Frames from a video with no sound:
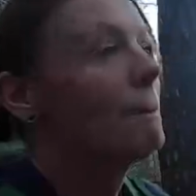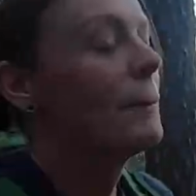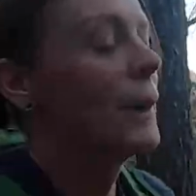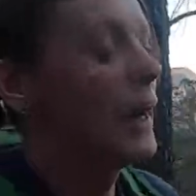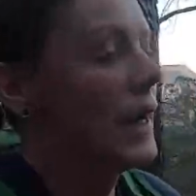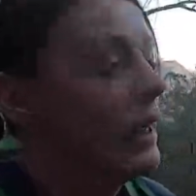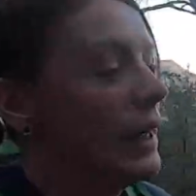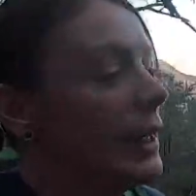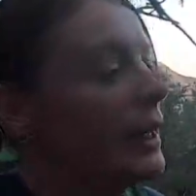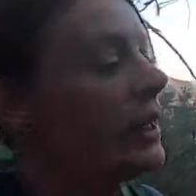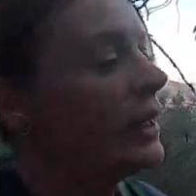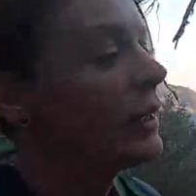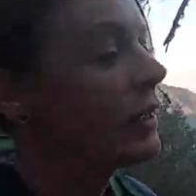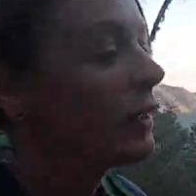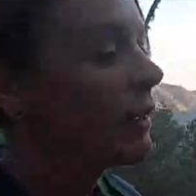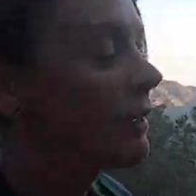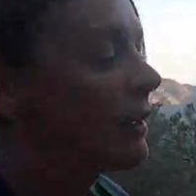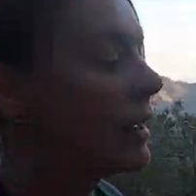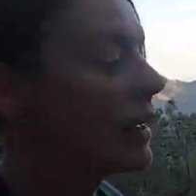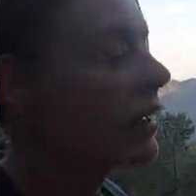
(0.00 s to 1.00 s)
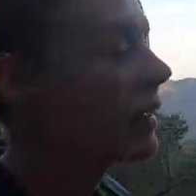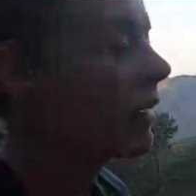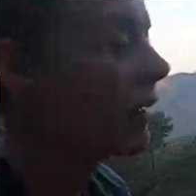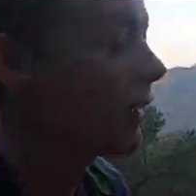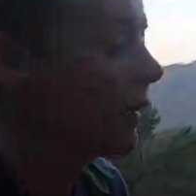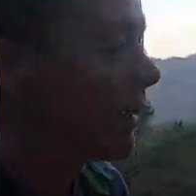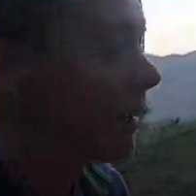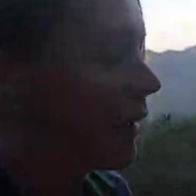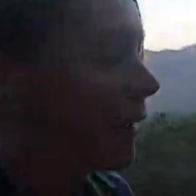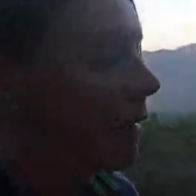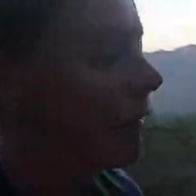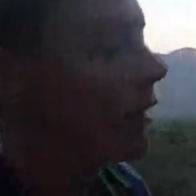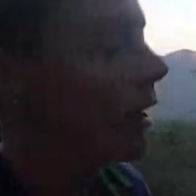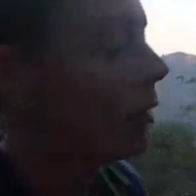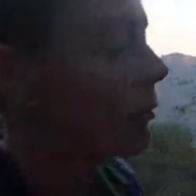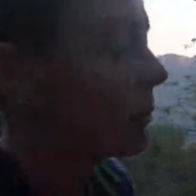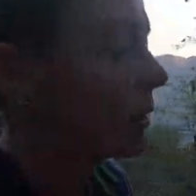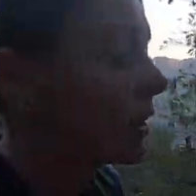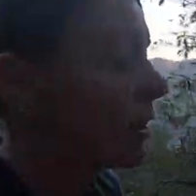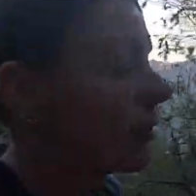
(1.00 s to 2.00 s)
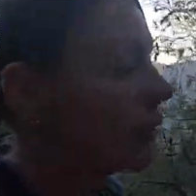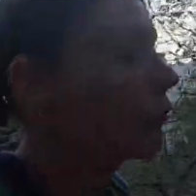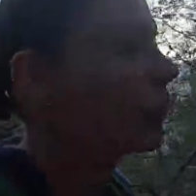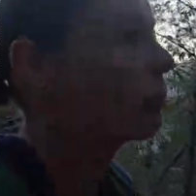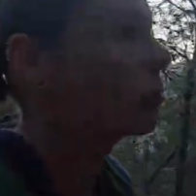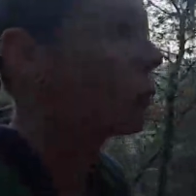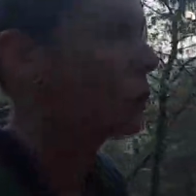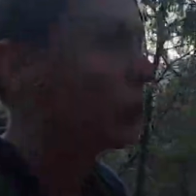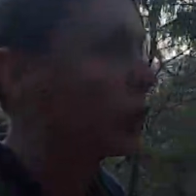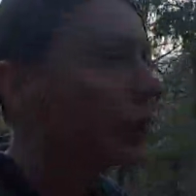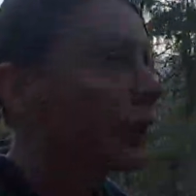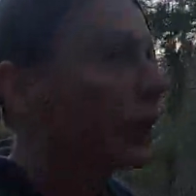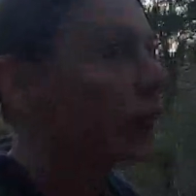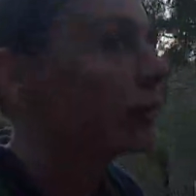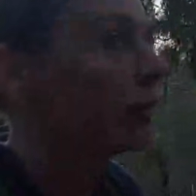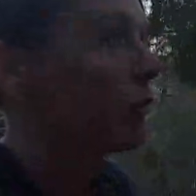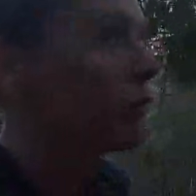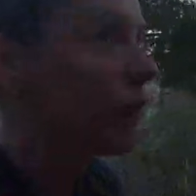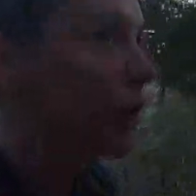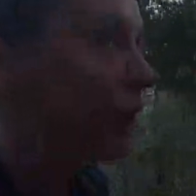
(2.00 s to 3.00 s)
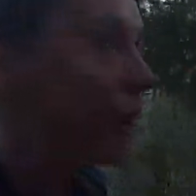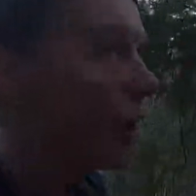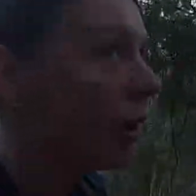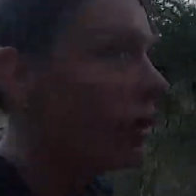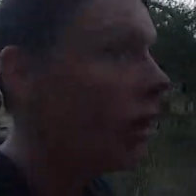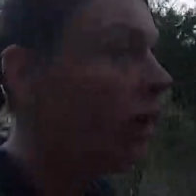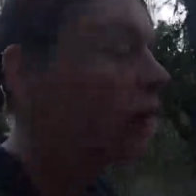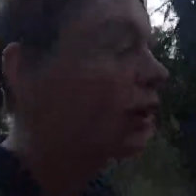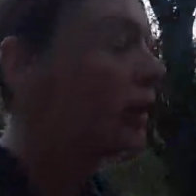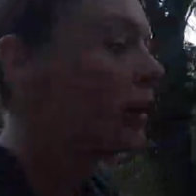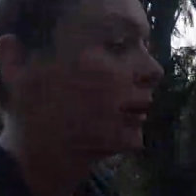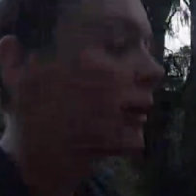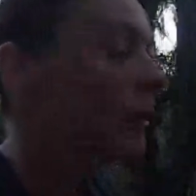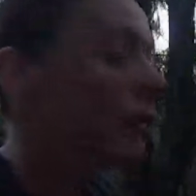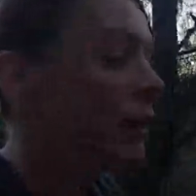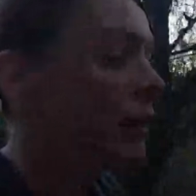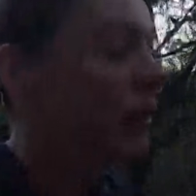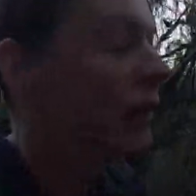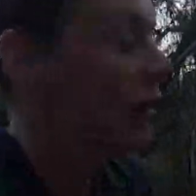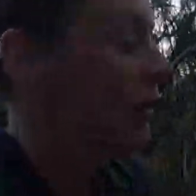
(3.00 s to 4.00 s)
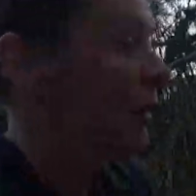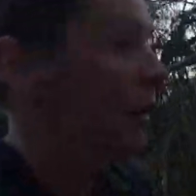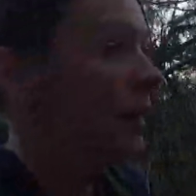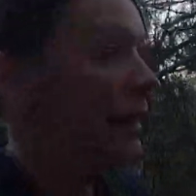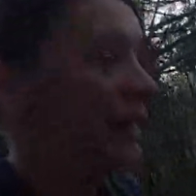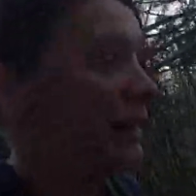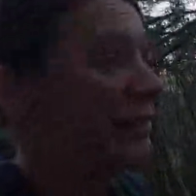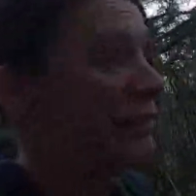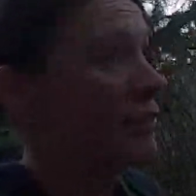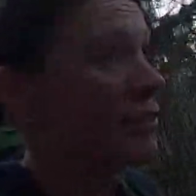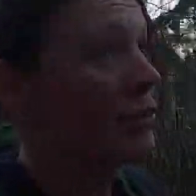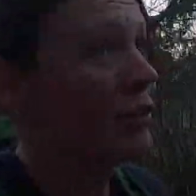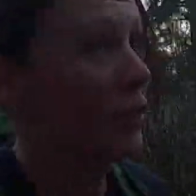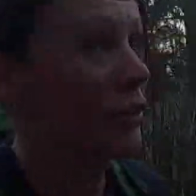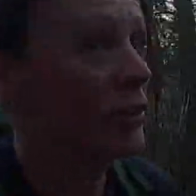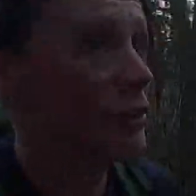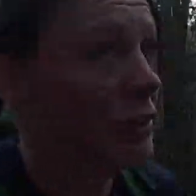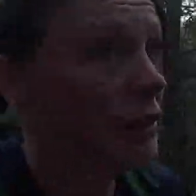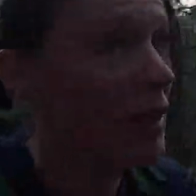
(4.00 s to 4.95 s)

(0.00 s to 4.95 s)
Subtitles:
But coming in spring and fall, it's just